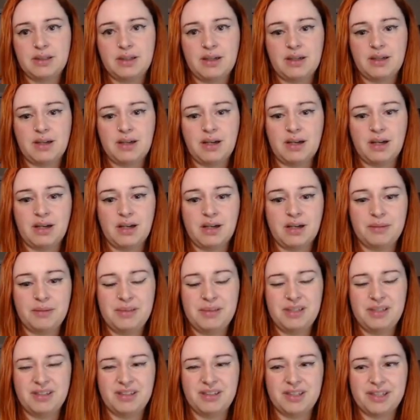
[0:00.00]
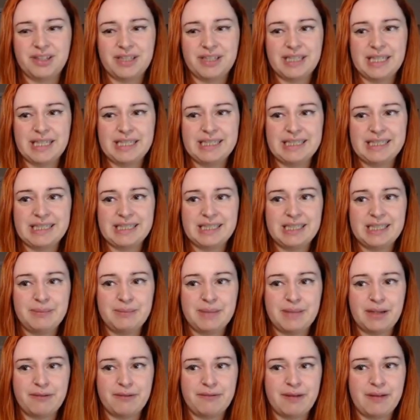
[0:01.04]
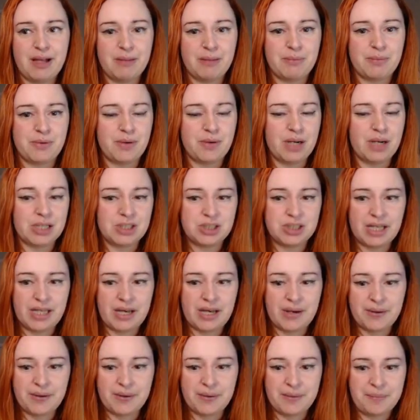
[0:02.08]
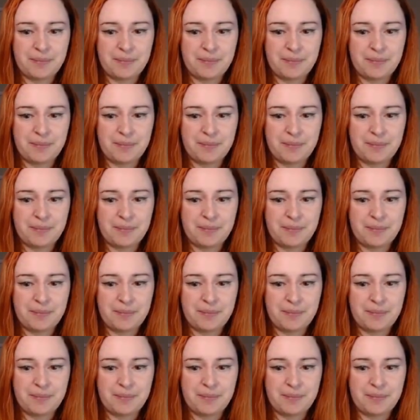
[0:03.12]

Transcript: A bit unlucky I didn't keep that Fel Barrage now.